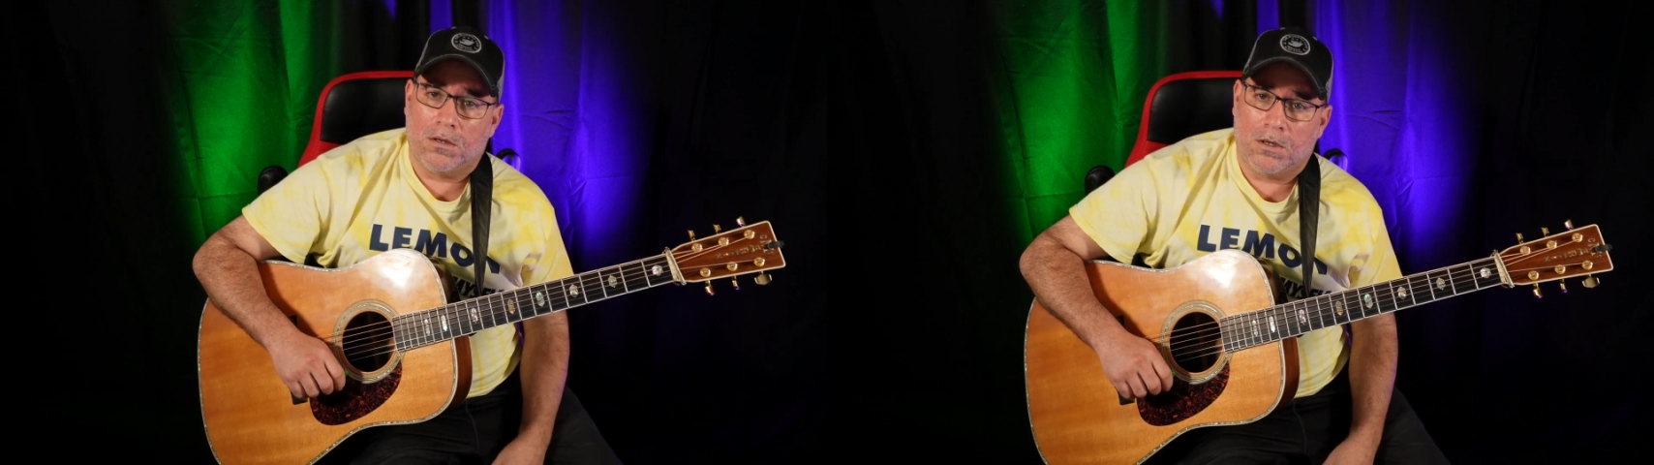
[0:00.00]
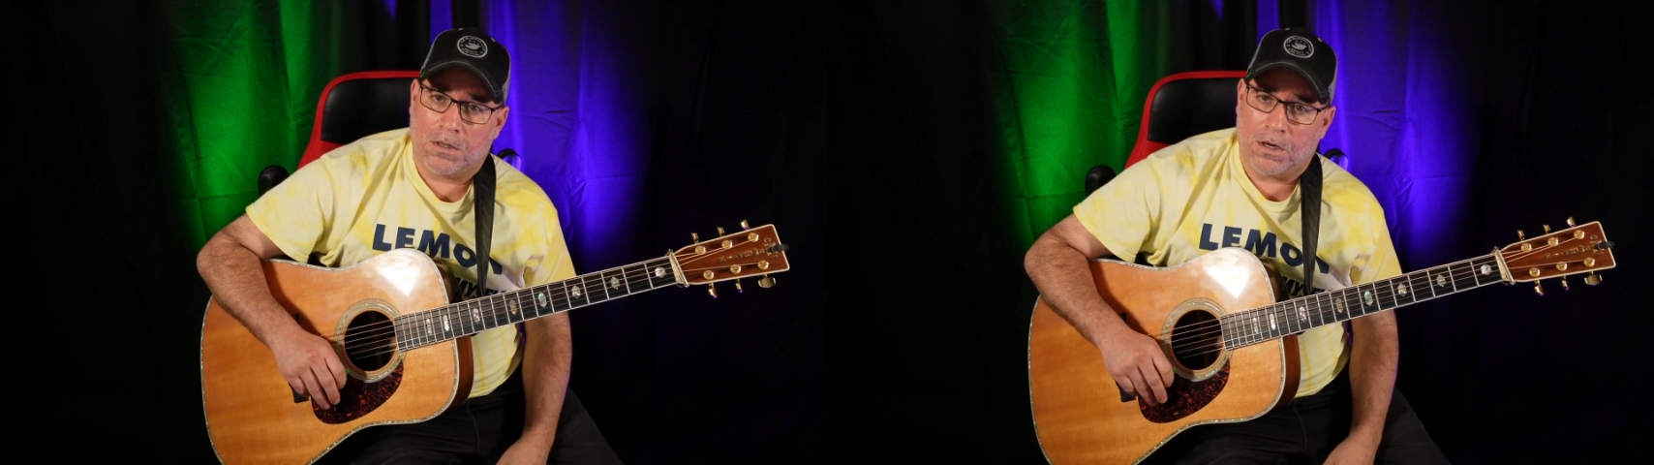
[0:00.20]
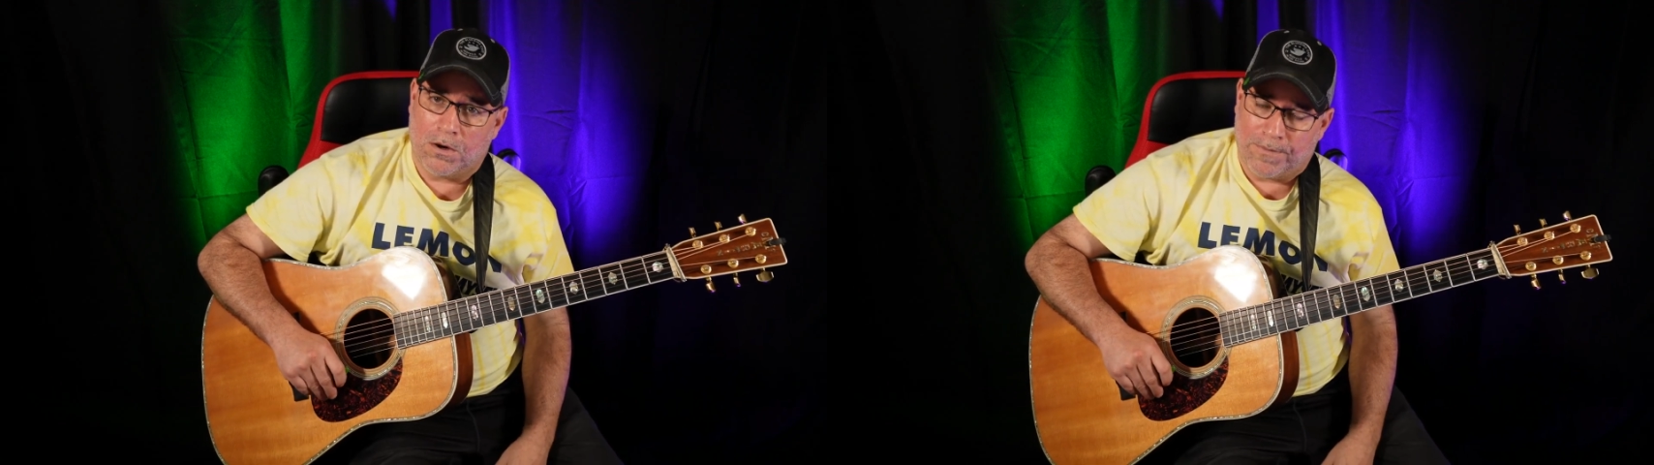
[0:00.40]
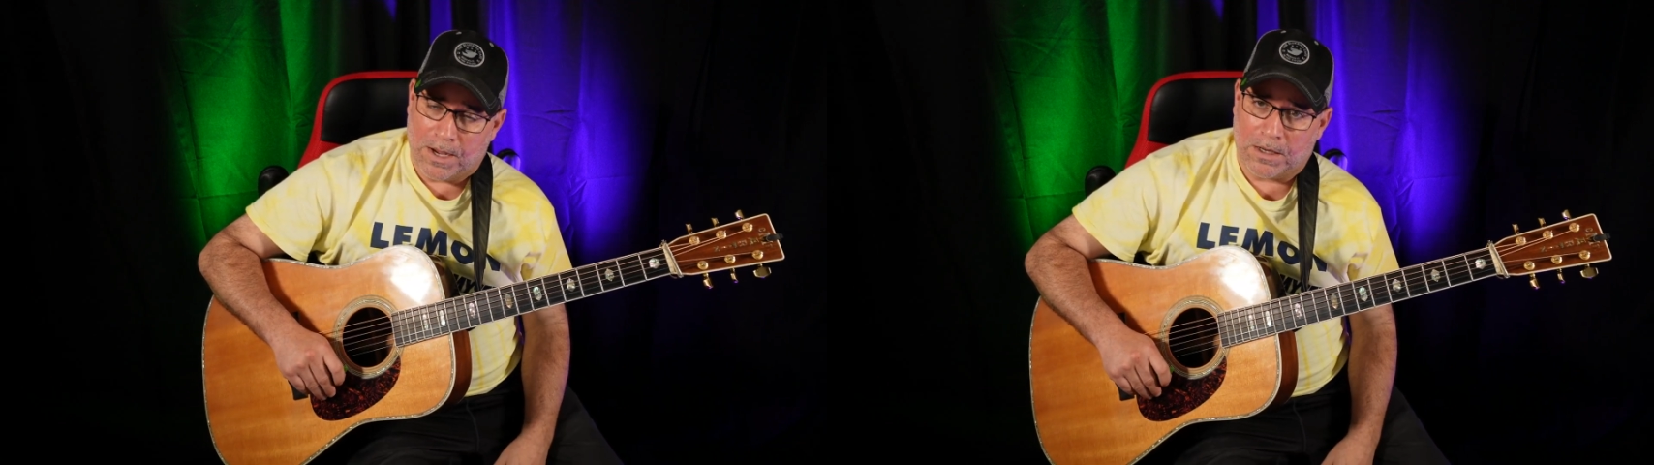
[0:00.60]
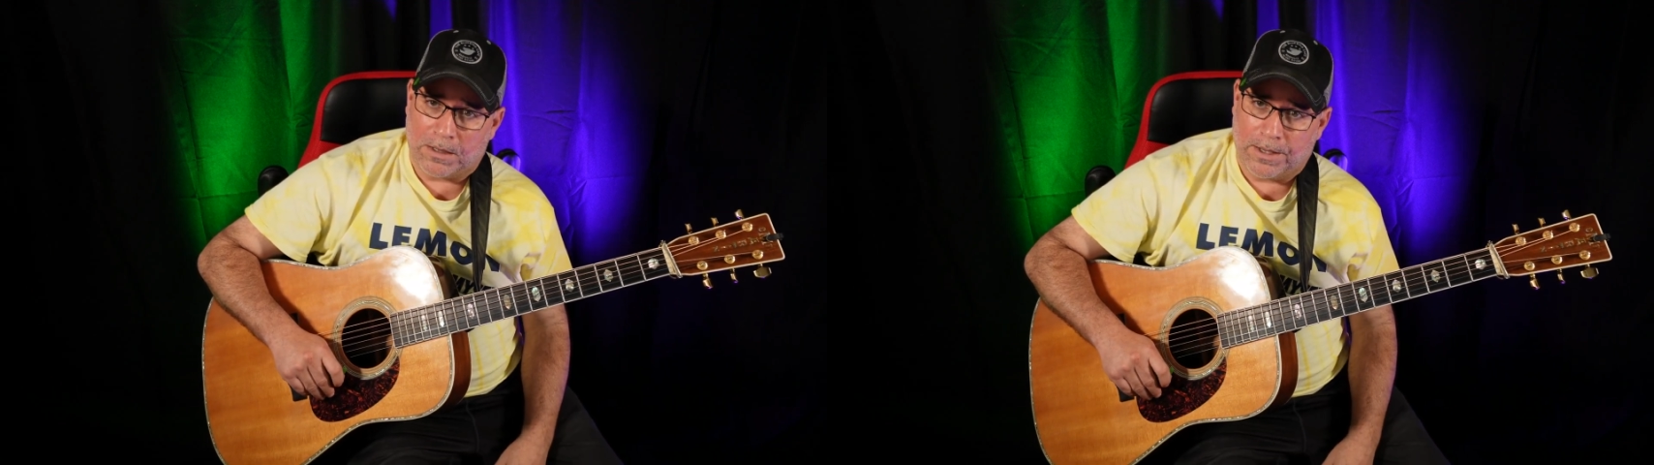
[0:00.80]

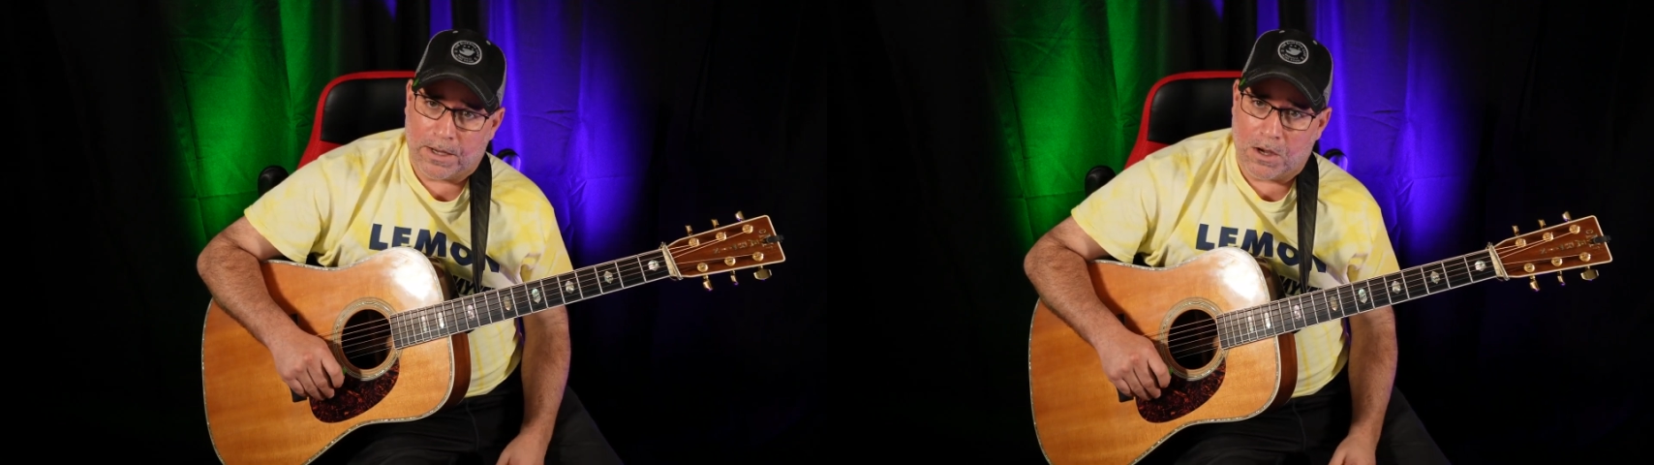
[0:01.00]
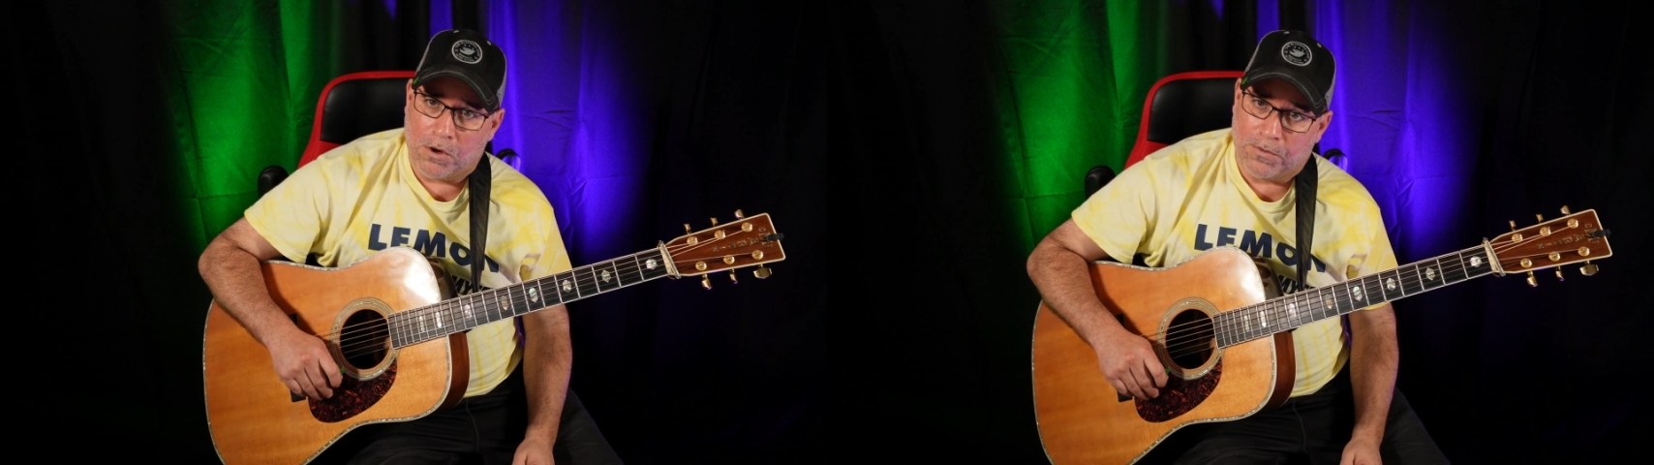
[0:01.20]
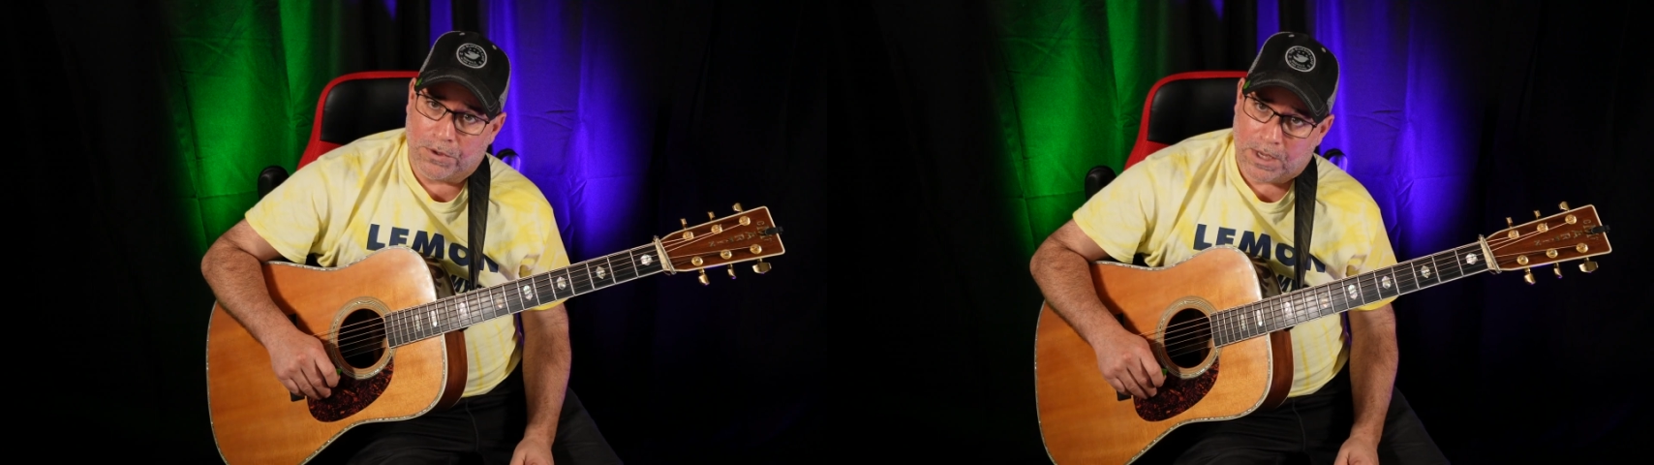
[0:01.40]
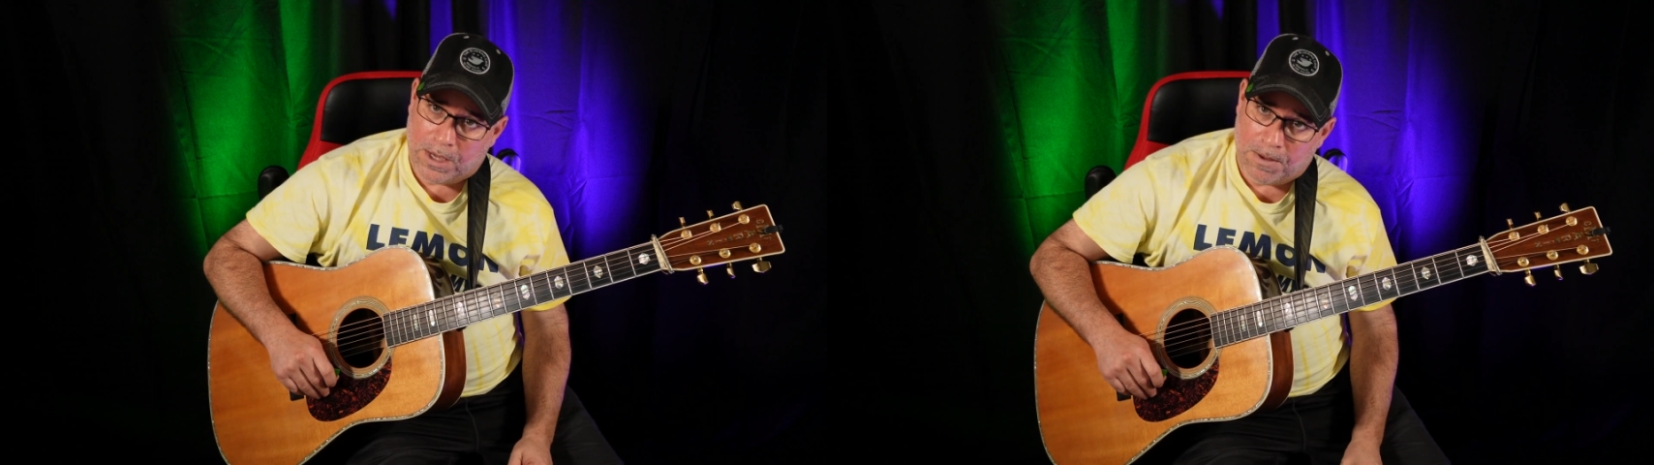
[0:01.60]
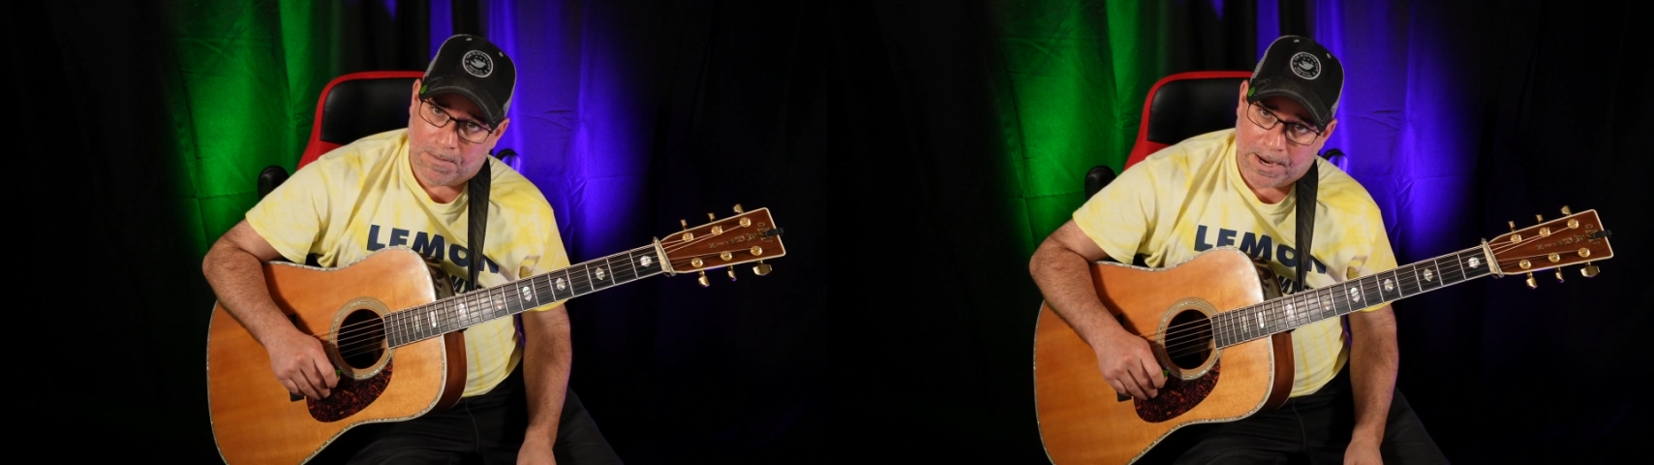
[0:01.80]
Nirvana lick over the
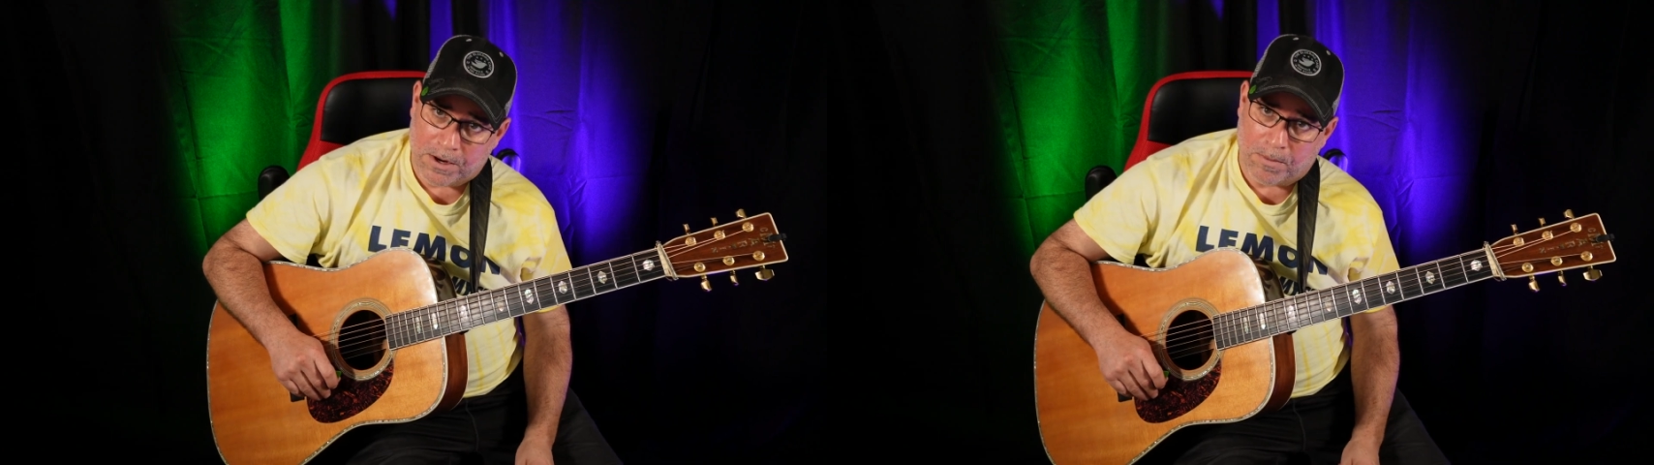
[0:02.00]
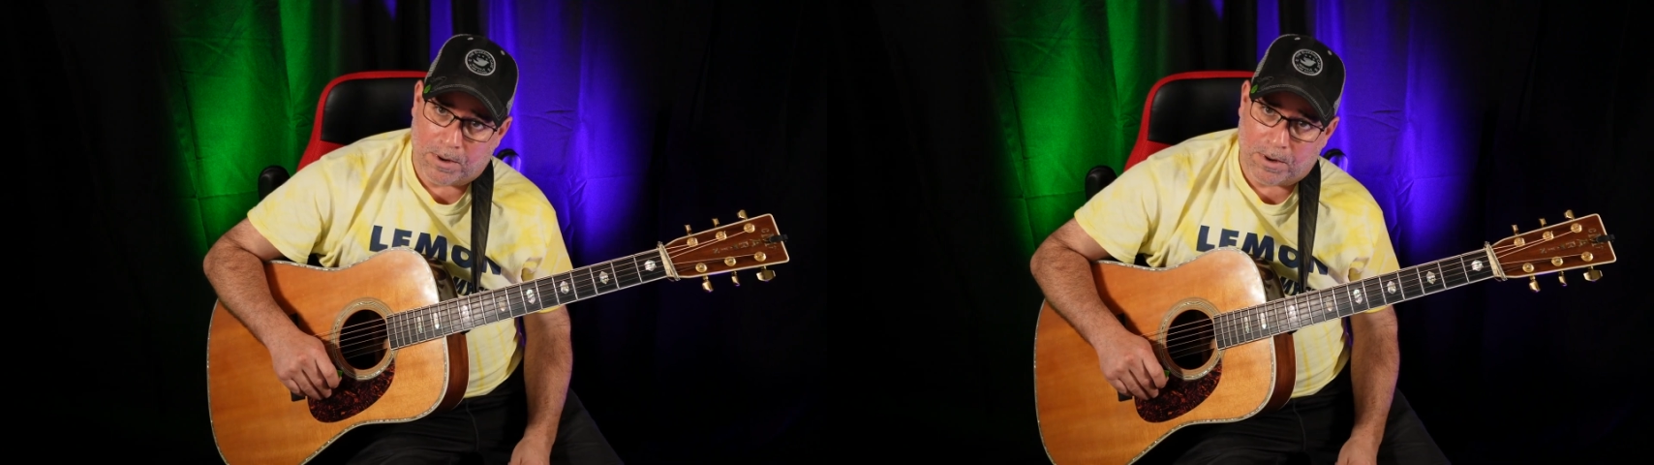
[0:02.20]
E minor